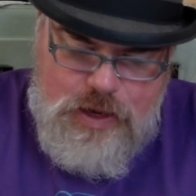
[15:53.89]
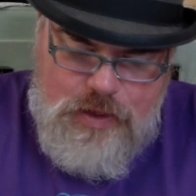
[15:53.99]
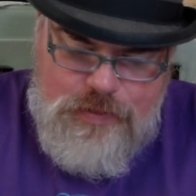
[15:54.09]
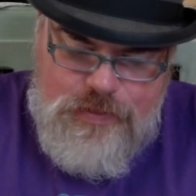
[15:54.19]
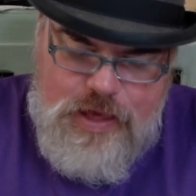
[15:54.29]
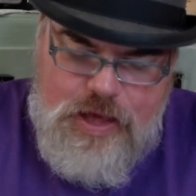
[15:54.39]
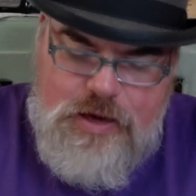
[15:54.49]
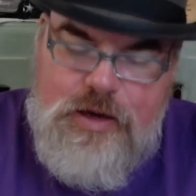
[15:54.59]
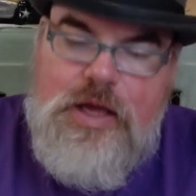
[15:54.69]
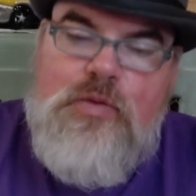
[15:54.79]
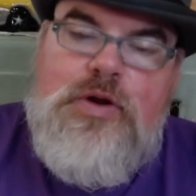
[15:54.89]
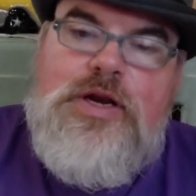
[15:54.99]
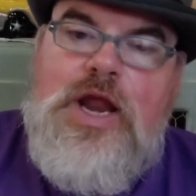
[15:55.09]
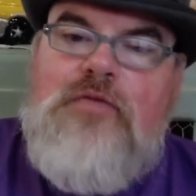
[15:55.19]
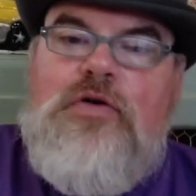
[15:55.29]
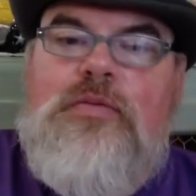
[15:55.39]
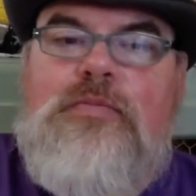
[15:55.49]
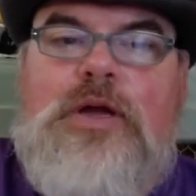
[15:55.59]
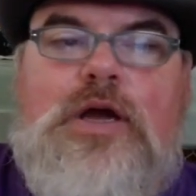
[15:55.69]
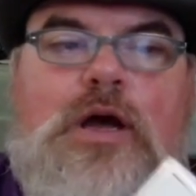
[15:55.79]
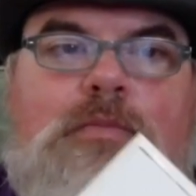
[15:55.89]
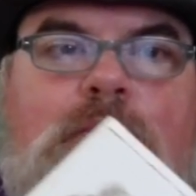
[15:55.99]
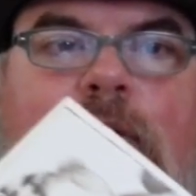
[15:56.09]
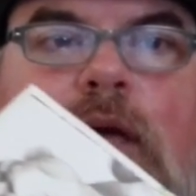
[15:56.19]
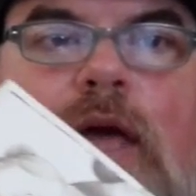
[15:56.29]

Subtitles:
And that it would never become